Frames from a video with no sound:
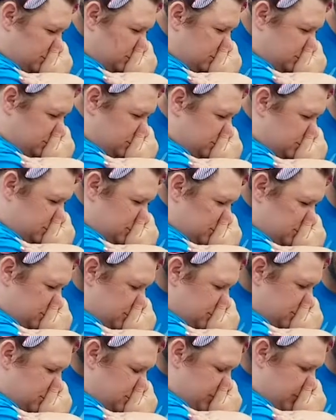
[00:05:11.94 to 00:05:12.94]

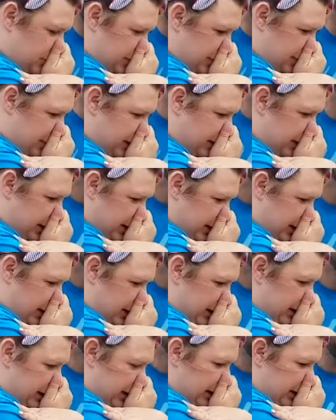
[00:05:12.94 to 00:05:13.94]

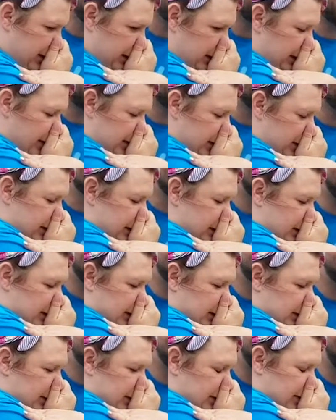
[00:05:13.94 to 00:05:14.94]

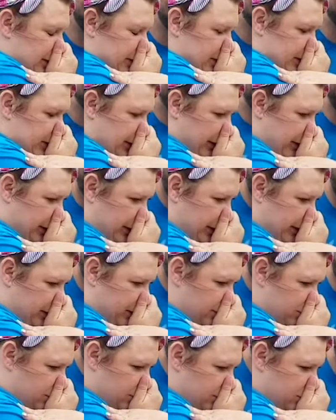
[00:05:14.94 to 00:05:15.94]

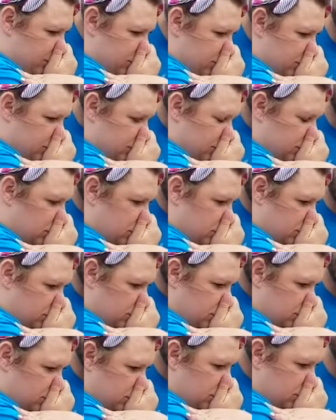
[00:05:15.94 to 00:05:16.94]

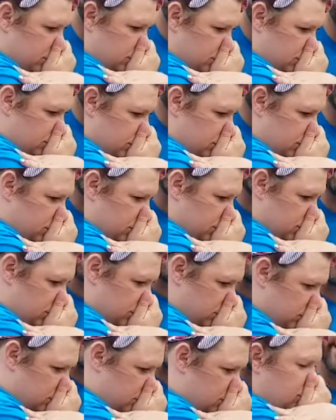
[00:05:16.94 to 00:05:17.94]

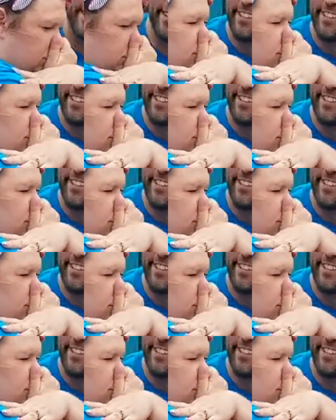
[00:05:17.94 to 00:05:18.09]
This person isn't speaking.